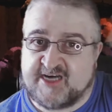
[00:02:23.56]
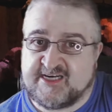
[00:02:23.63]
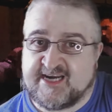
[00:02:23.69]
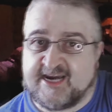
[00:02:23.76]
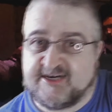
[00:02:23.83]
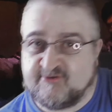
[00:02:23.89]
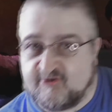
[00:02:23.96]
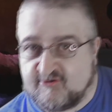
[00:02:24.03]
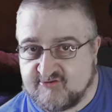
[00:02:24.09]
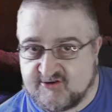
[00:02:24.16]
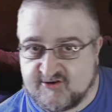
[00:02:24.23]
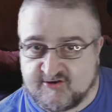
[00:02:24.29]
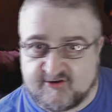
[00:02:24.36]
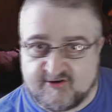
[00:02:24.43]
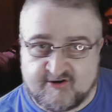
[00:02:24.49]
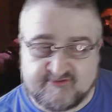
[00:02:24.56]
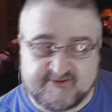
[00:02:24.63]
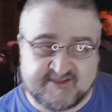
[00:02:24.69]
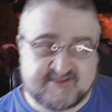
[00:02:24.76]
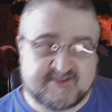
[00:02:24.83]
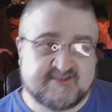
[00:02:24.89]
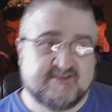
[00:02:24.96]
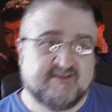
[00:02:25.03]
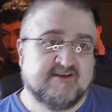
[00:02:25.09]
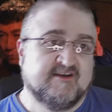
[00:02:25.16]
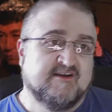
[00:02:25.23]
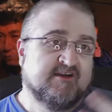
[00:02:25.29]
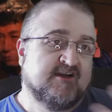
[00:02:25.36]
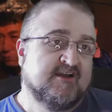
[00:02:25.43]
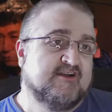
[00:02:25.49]
and Hong Kong. There's
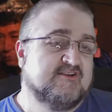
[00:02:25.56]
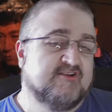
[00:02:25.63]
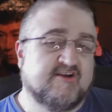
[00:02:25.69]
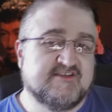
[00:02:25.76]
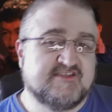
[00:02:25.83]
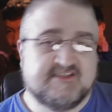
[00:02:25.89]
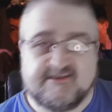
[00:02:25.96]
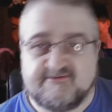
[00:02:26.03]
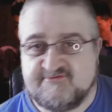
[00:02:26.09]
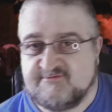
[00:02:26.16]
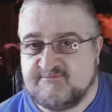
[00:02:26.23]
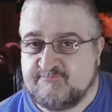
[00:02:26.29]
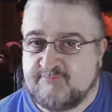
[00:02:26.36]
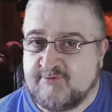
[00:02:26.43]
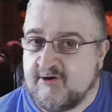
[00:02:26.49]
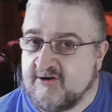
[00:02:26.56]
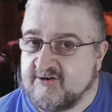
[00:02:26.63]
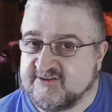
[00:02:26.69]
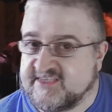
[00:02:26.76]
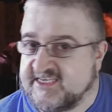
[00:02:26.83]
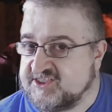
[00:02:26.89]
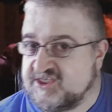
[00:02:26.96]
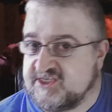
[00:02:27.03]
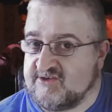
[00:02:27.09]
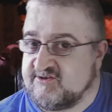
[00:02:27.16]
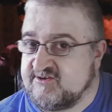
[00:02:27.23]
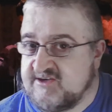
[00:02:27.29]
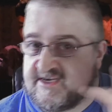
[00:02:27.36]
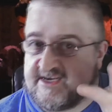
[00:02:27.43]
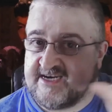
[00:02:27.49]
lots of politics you,
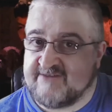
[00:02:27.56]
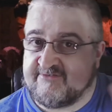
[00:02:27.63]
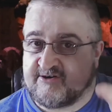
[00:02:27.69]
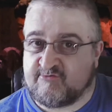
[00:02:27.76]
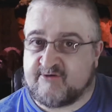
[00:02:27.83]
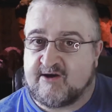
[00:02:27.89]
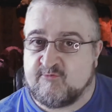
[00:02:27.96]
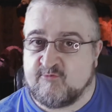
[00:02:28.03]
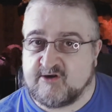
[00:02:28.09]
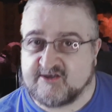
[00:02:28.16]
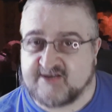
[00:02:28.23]
you can never quite work